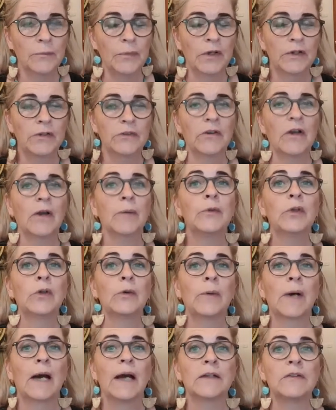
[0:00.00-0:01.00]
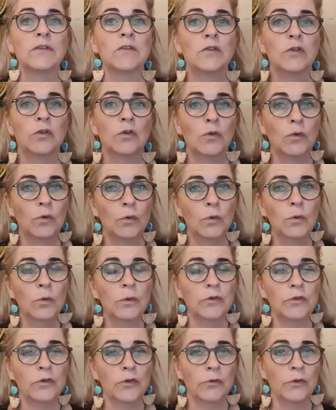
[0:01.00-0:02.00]
by the time you are
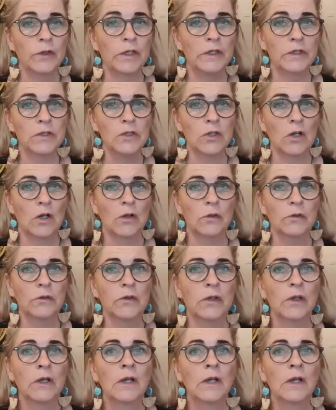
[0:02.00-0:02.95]
2 years old,